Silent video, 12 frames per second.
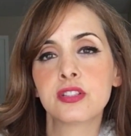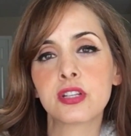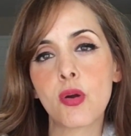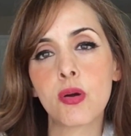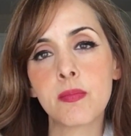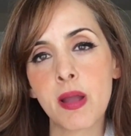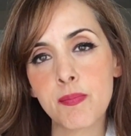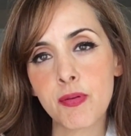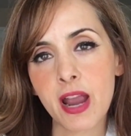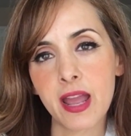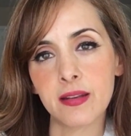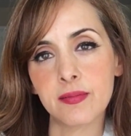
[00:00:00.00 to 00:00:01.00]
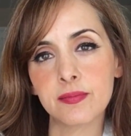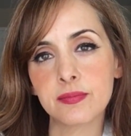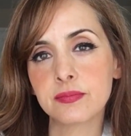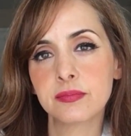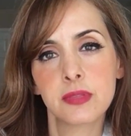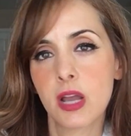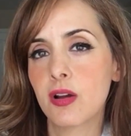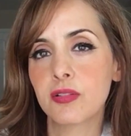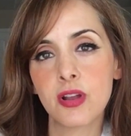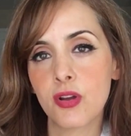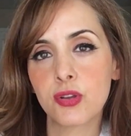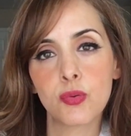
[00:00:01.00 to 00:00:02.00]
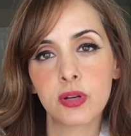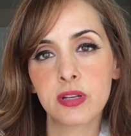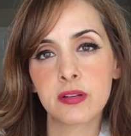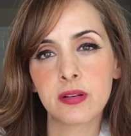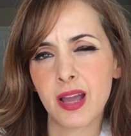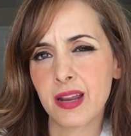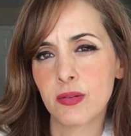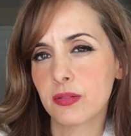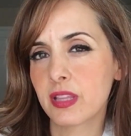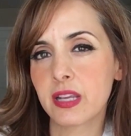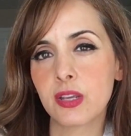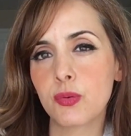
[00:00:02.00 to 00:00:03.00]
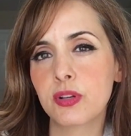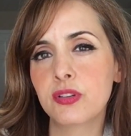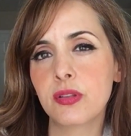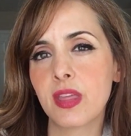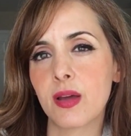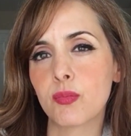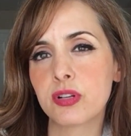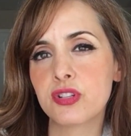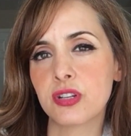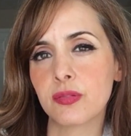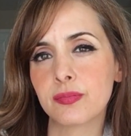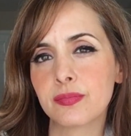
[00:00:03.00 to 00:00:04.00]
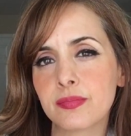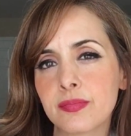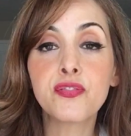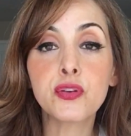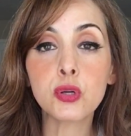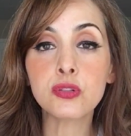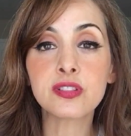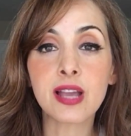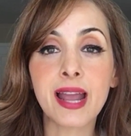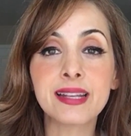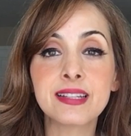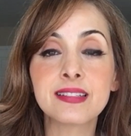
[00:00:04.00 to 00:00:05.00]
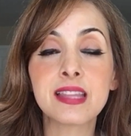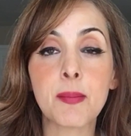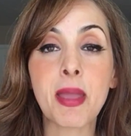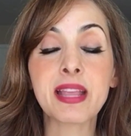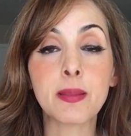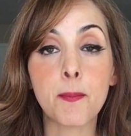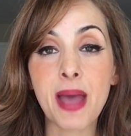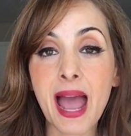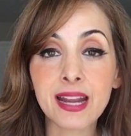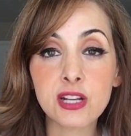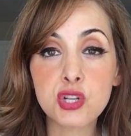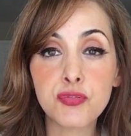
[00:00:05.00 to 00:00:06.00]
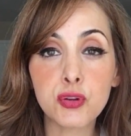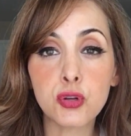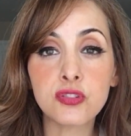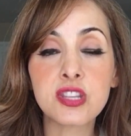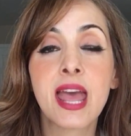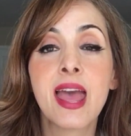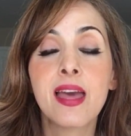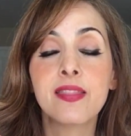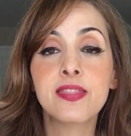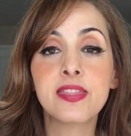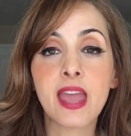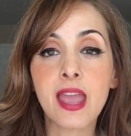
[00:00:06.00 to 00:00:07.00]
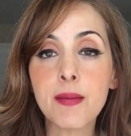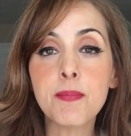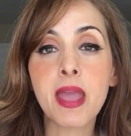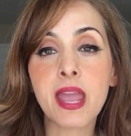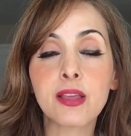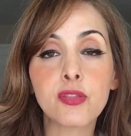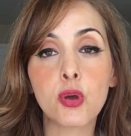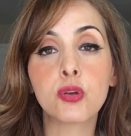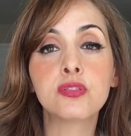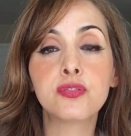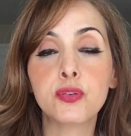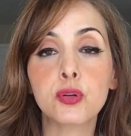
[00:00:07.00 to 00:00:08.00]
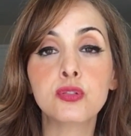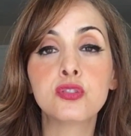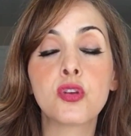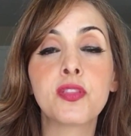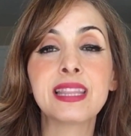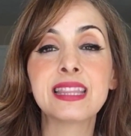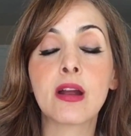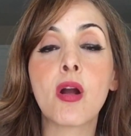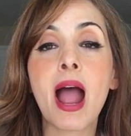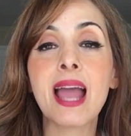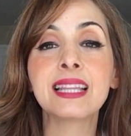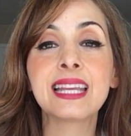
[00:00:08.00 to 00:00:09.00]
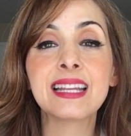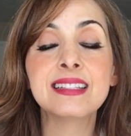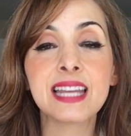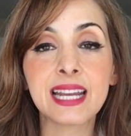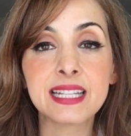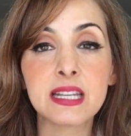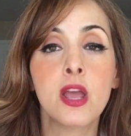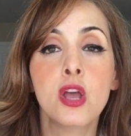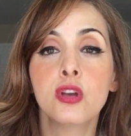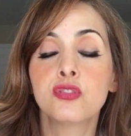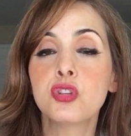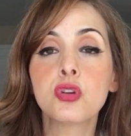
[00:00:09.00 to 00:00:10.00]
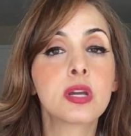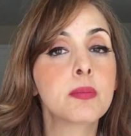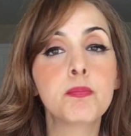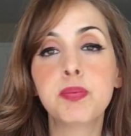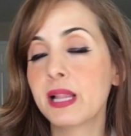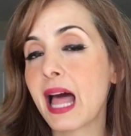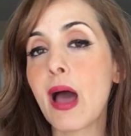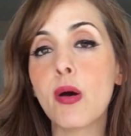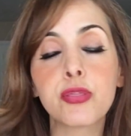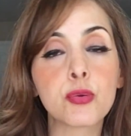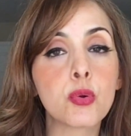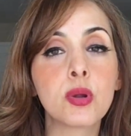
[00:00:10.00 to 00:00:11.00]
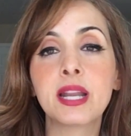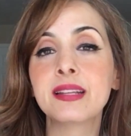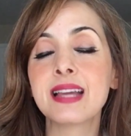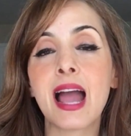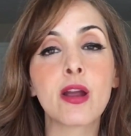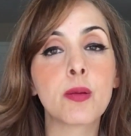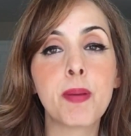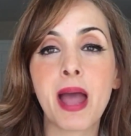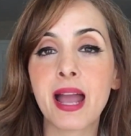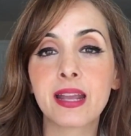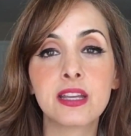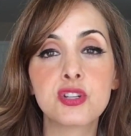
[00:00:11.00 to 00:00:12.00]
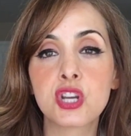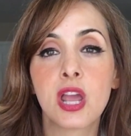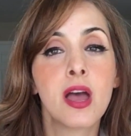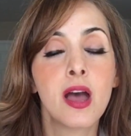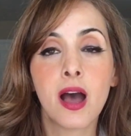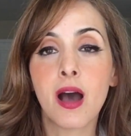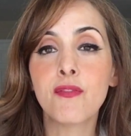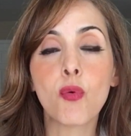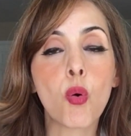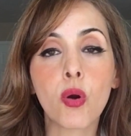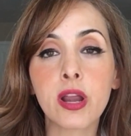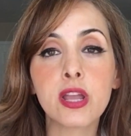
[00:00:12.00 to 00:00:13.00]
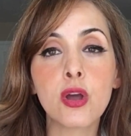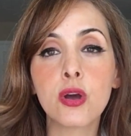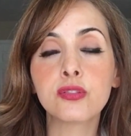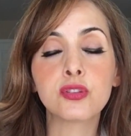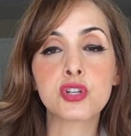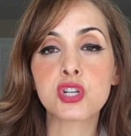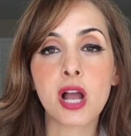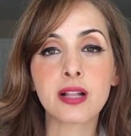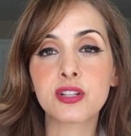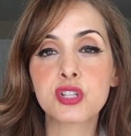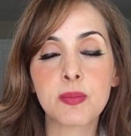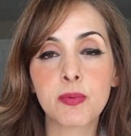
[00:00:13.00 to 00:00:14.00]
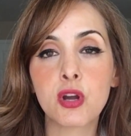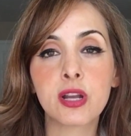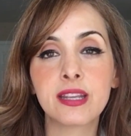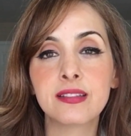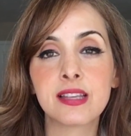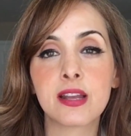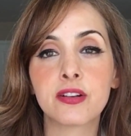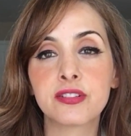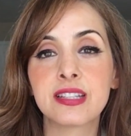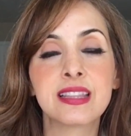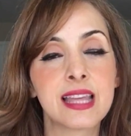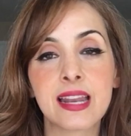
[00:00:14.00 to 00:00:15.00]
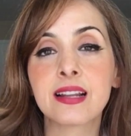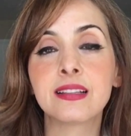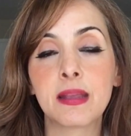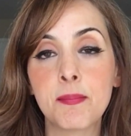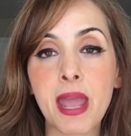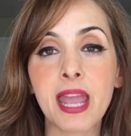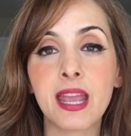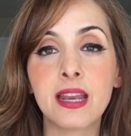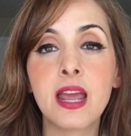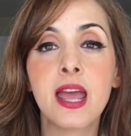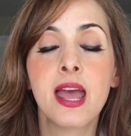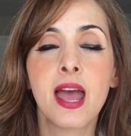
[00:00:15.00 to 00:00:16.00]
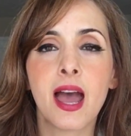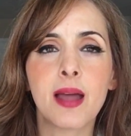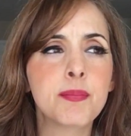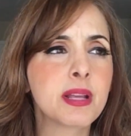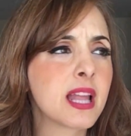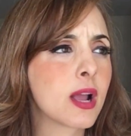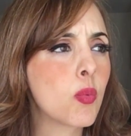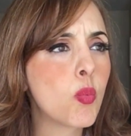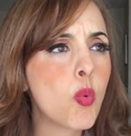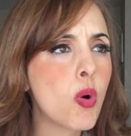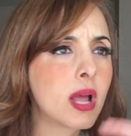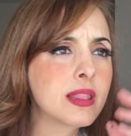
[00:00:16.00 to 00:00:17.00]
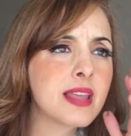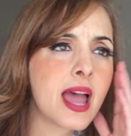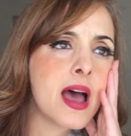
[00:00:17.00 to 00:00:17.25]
to go in my bread? No, you wouldn't. I don't think you would do that, would you? Food scientists that make the packaged foods, they make those foods so that they're highly addictive. So you can plow through an entire package of Oreos or chocolate chip cookies that are synthetically made and be like, what the